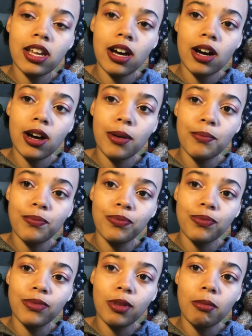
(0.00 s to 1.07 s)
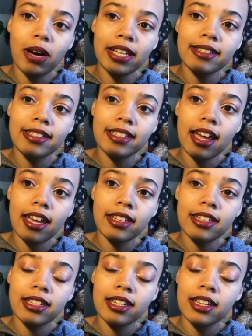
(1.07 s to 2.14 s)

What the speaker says: the mindset.